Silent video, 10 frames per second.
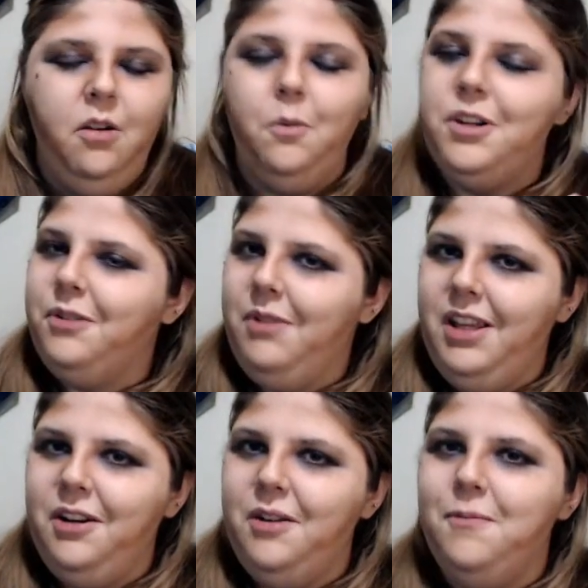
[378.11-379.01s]
Was it
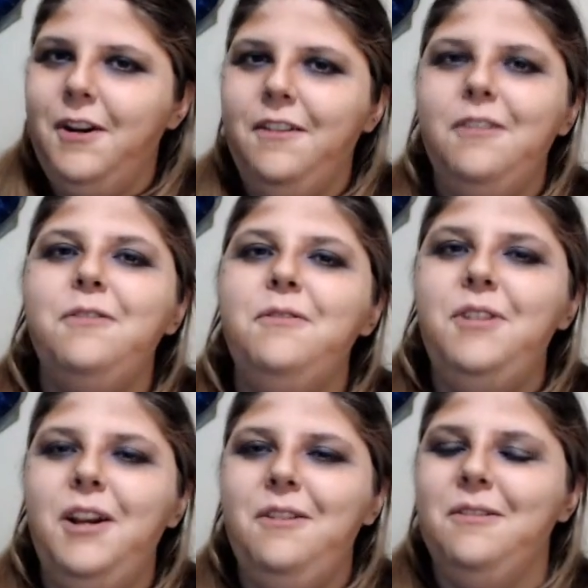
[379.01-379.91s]
really her brother? Who
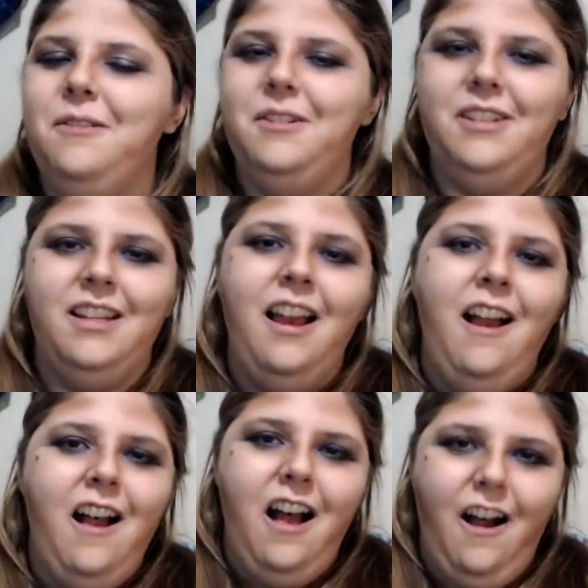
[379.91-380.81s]
knows?
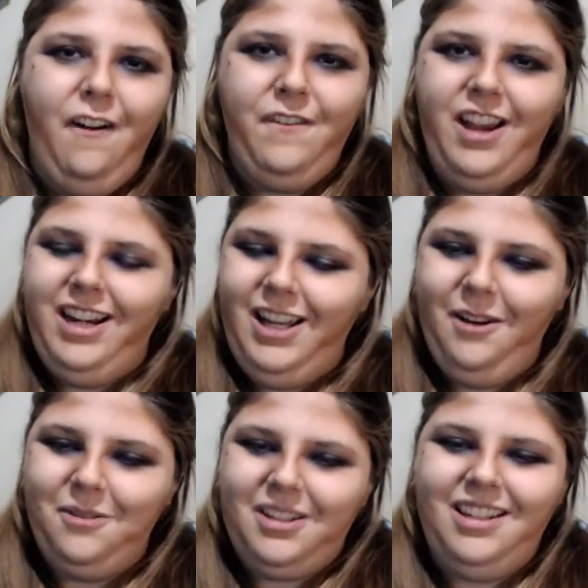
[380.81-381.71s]
I'll find
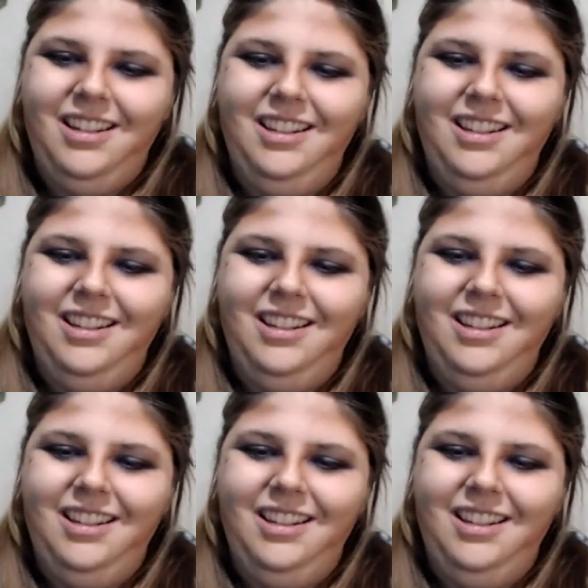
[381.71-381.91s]
out.